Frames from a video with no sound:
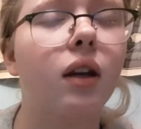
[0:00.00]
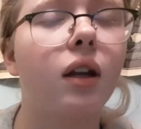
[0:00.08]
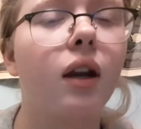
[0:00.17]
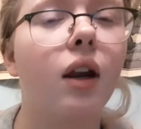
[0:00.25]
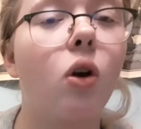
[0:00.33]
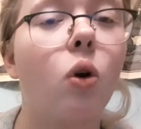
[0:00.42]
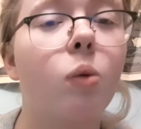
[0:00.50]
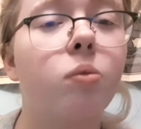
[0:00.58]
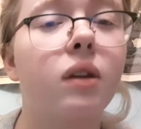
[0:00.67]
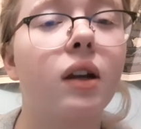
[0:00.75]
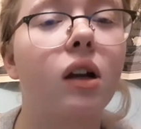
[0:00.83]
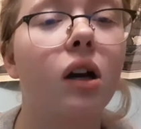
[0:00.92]
and I hope
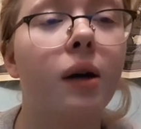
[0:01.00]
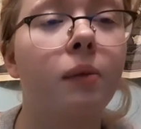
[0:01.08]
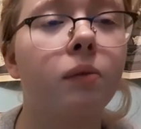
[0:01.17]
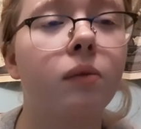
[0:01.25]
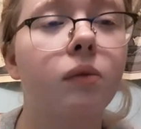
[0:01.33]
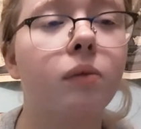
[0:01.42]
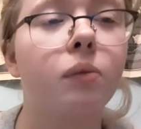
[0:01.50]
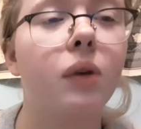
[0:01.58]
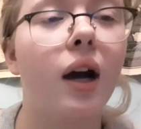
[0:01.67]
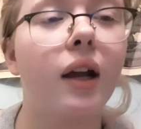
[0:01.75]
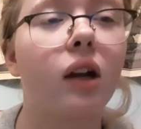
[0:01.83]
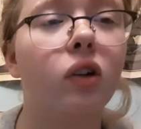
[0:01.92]
they come
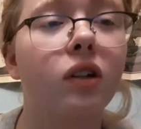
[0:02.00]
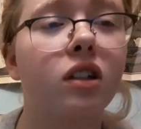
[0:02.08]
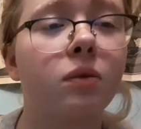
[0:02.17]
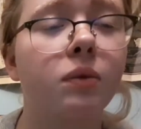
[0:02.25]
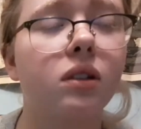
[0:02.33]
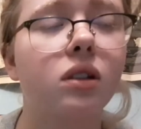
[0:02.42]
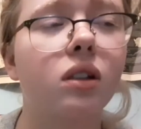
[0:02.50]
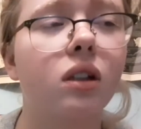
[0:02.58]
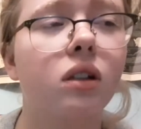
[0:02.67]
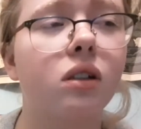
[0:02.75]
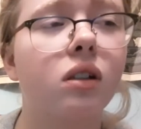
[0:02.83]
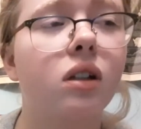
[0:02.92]
by Christmas
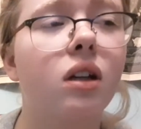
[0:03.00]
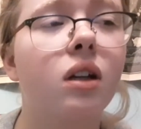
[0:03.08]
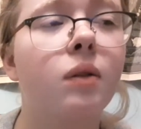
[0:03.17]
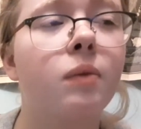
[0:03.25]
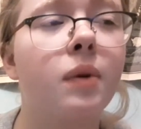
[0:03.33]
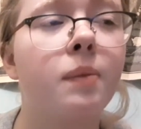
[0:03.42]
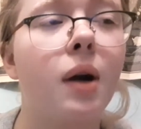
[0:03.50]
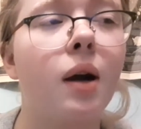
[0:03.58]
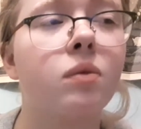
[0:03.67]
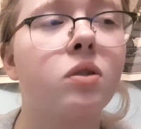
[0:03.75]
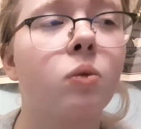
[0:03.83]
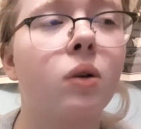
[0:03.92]
because my
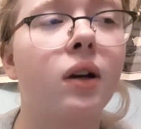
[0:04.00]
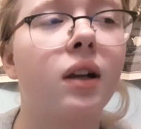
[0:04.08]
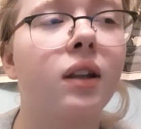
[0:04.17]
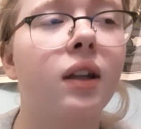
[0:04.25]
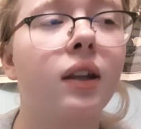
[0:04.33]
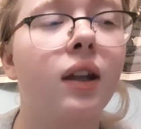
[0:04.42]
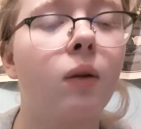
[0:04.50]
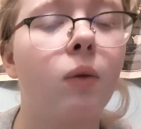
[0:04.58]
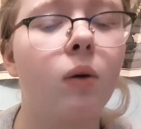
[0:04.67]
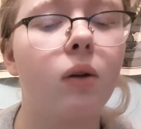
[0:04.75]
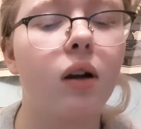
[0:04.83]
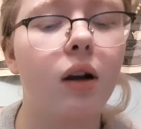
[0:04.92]
mom's worried that they
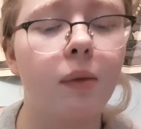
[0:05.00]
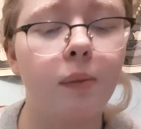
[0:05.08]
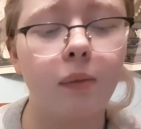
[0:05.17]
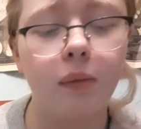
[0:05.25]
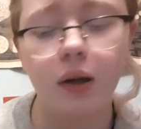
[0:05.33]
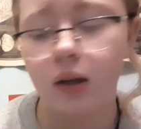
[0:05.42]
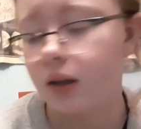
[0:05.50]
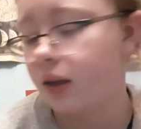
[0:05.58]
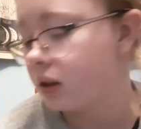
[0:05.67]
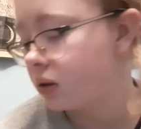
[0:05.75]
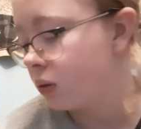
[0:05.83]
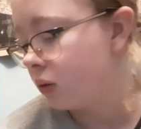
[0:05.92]
won't come, but
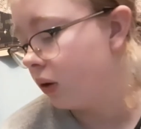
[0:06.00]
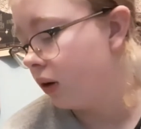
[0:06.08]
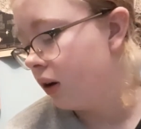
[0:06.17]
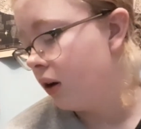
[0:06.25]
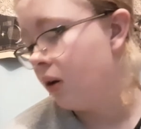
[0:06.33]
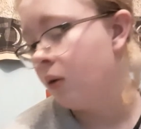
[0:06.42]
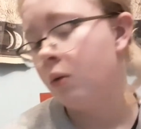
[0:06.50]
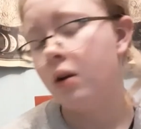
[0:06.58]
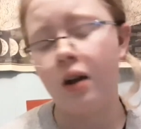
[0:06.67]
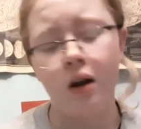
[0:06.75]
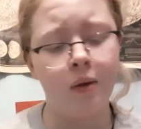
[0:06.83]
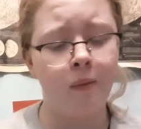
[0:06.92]
it's cool. We'll
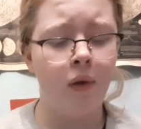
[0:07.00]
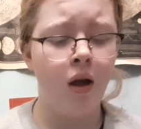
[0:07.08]
get them.